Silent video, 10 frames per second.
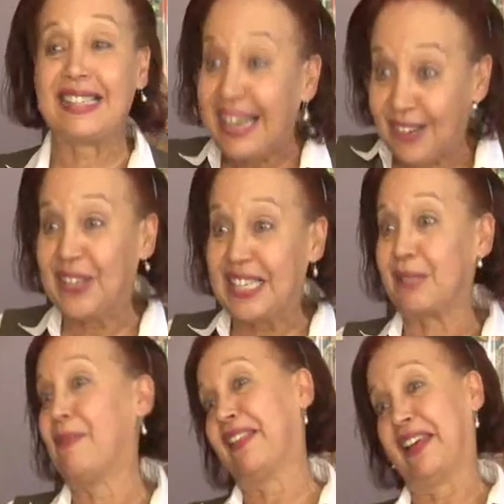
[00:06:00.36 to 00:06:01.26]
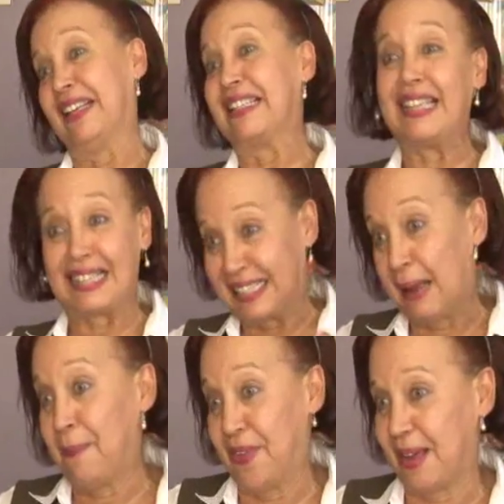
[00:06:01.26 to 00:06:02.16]
take on his mother and say
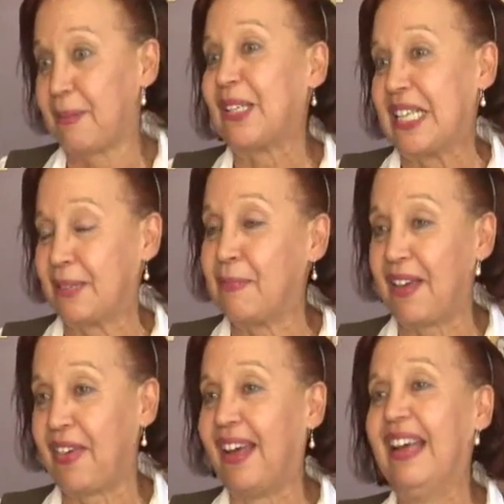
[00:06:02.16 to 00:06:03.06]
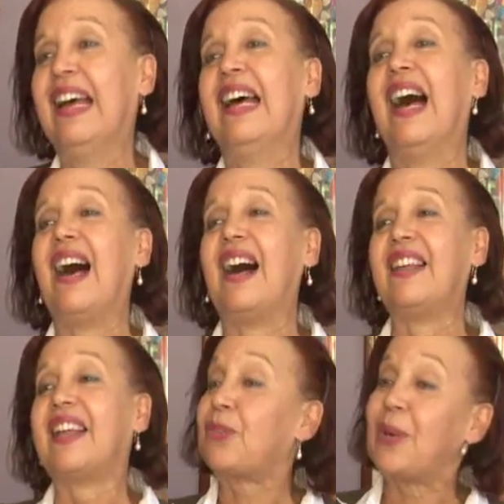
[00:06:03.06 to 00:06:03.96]
something about his mother,
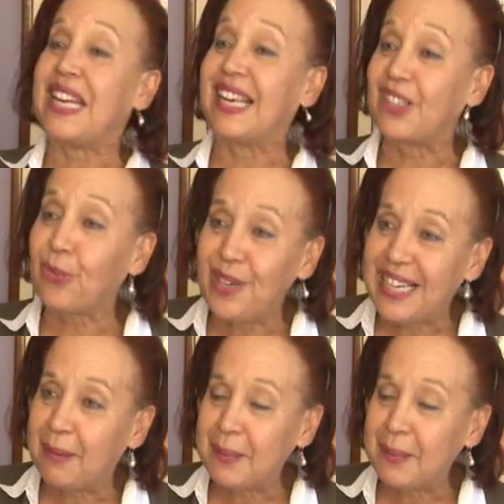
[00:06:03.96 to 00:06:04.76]
uh, that's when he gets really